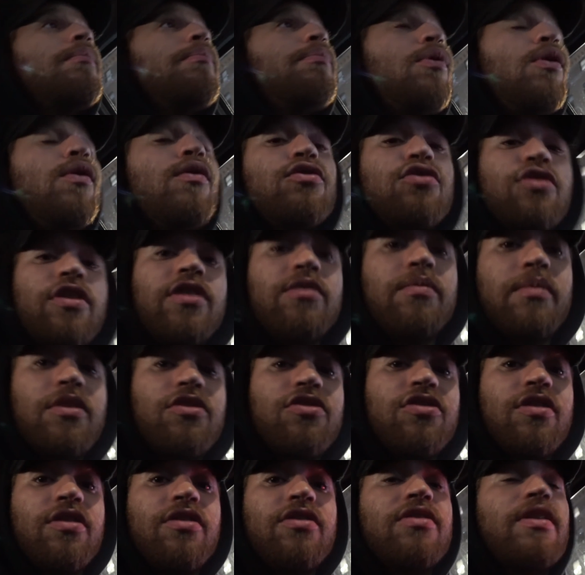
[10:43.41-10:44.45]
Both
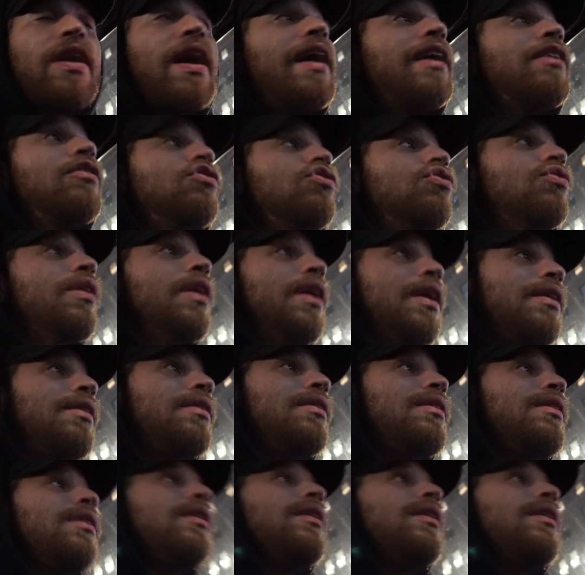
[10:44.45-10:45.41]
transmissions I drained.